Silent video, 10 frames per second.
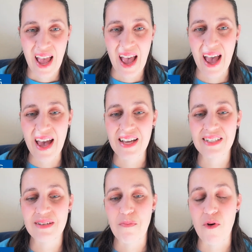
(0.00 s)

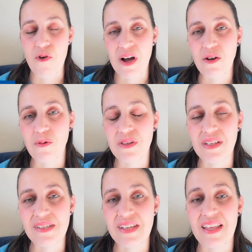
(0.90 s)
And Barak with
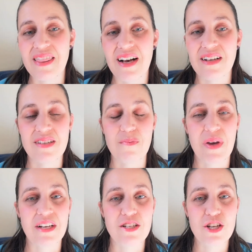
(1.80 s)
his 10,000
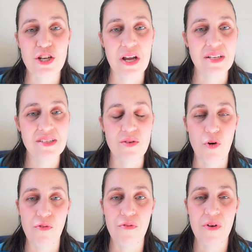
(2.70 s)
men chased them
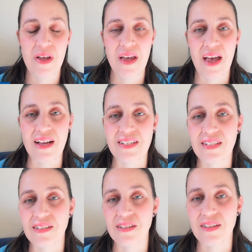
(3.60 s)
off
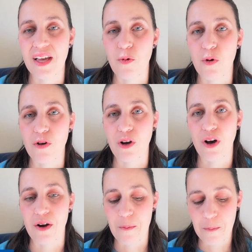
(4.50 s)
until they were
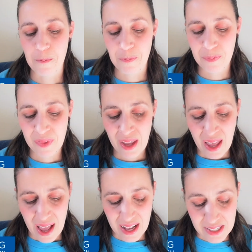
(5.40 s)
gone.
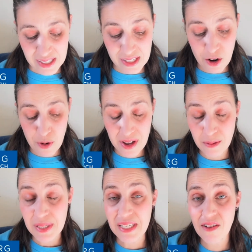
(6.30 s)
And Sisera
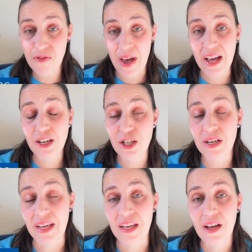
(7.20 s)
himself
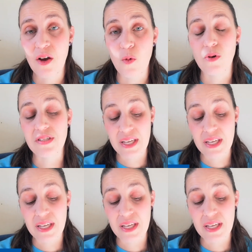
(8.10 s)
actually was